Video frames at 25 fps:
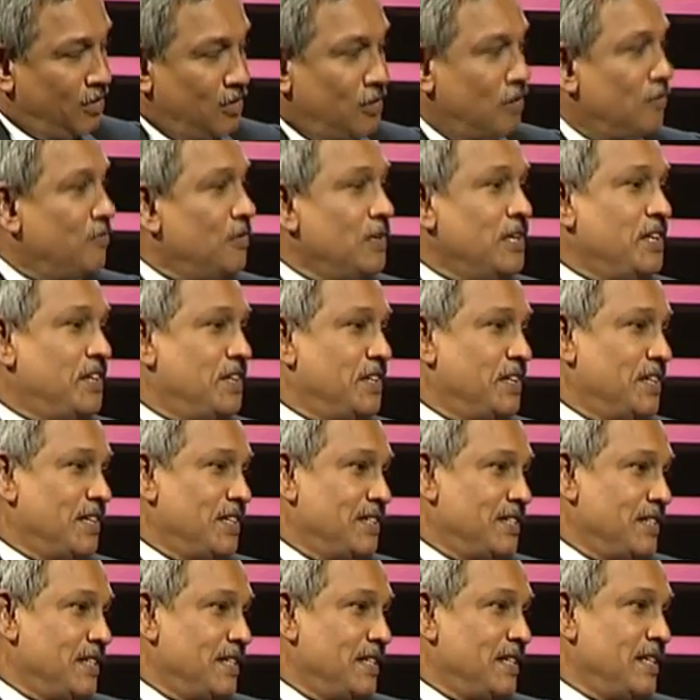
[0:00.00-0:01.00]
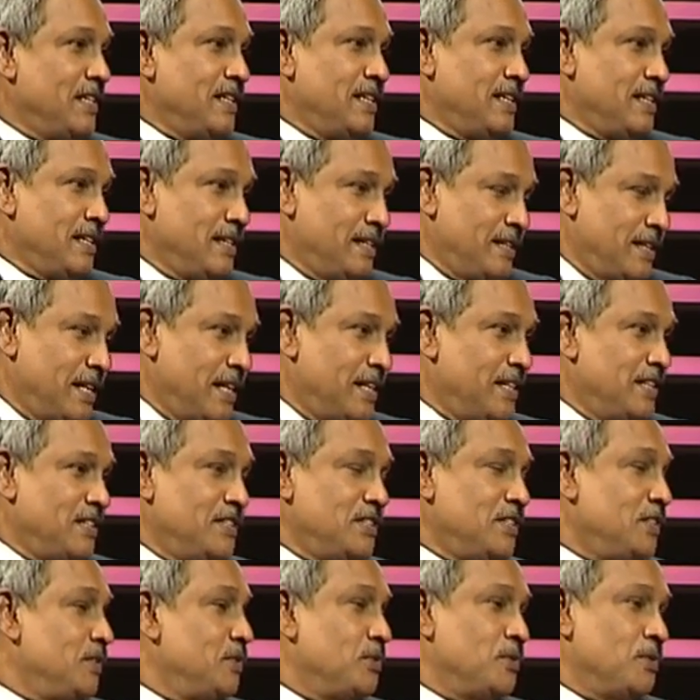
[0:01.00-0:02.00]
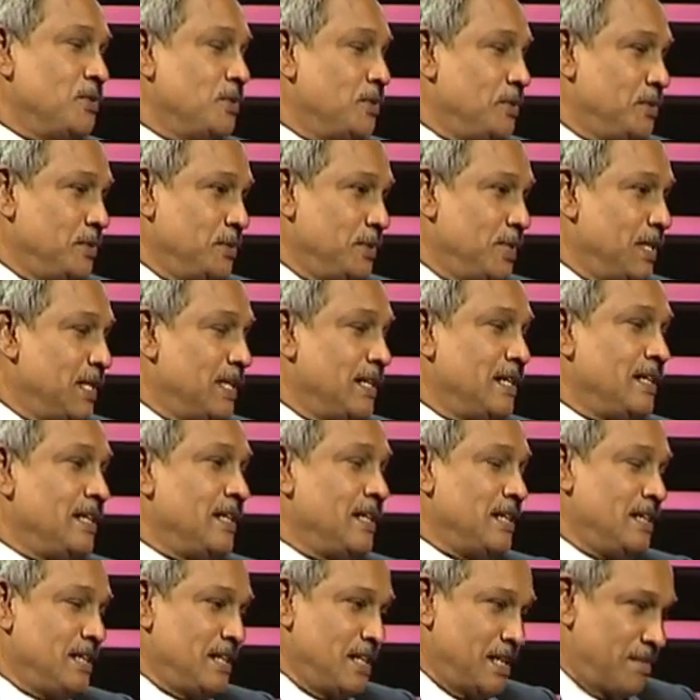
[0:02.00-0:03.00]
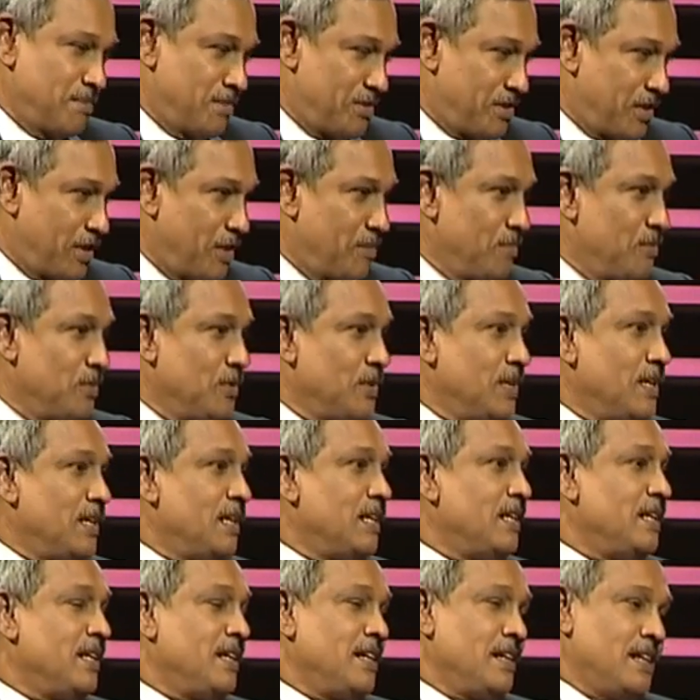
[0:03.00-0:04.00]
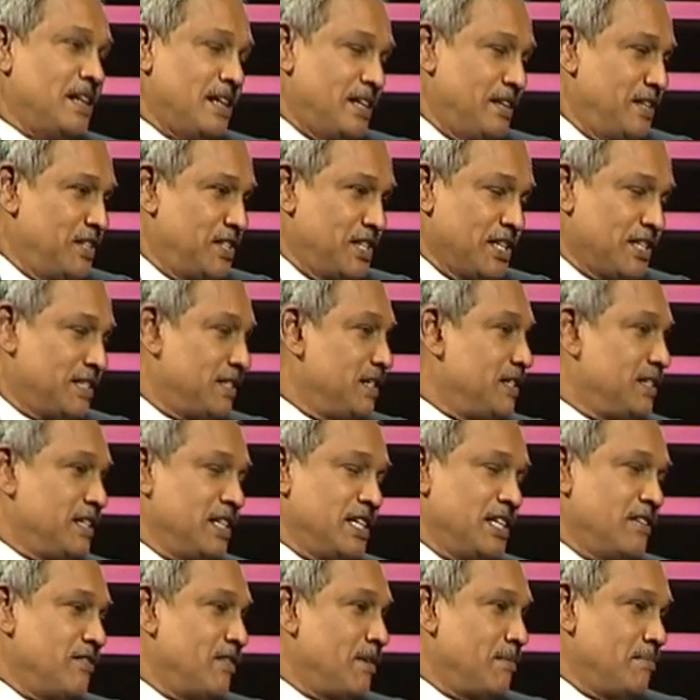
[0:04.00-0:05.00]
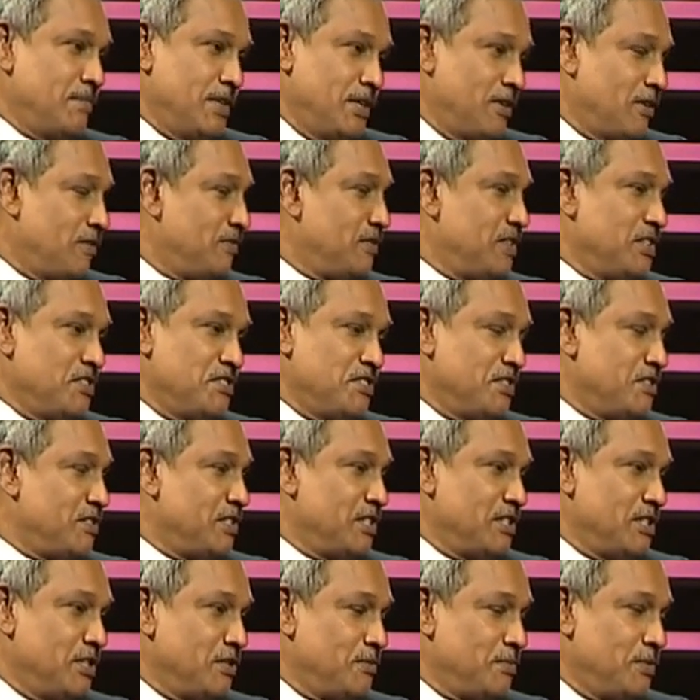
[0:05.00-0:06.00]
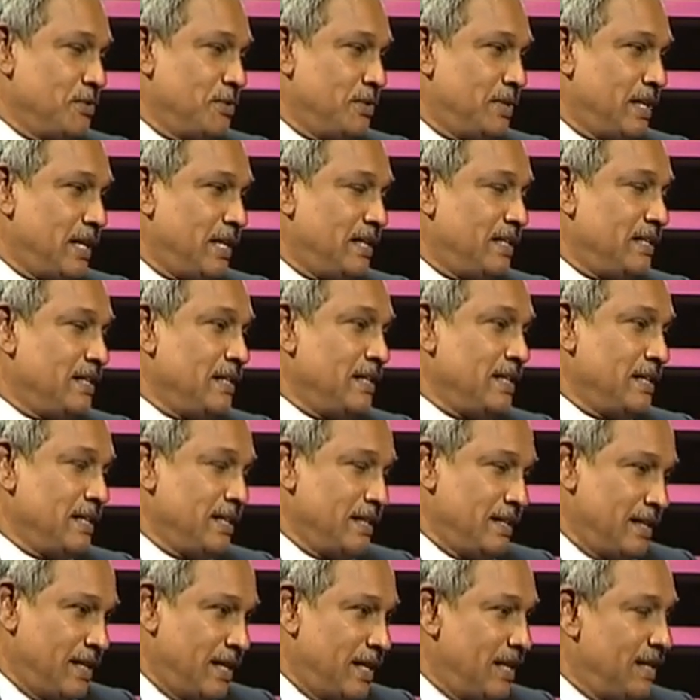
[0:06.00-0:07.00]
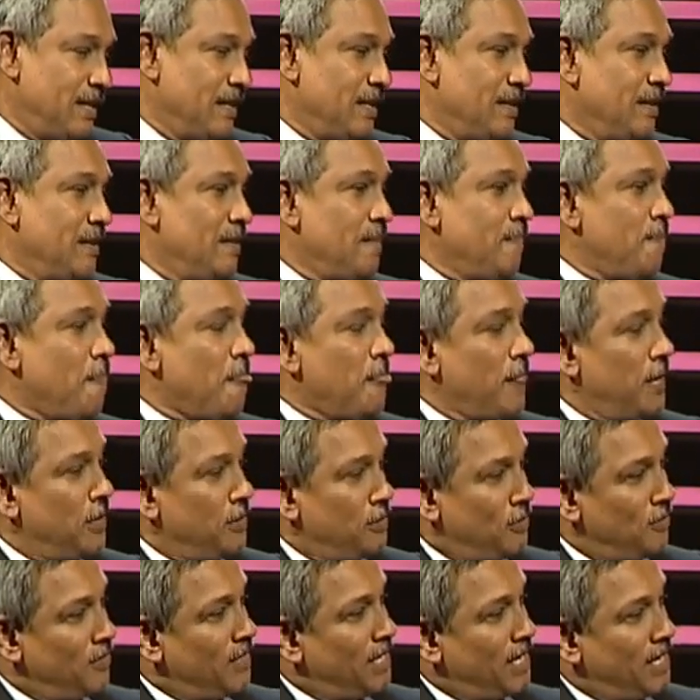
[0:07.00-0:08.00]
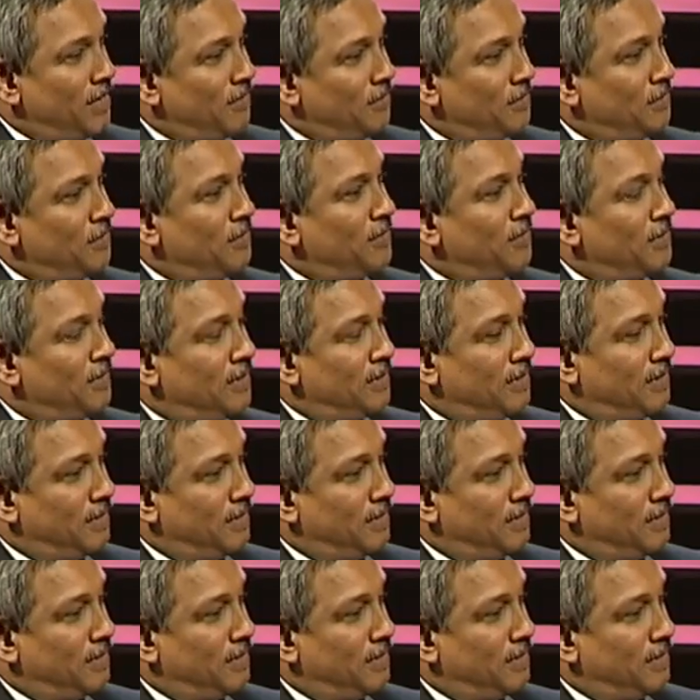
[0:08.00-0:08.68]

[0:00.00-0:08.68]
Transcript: go for litigation. That is, you go to the tribunal under section 31B of the Industrial Dispute Act. Then you will have to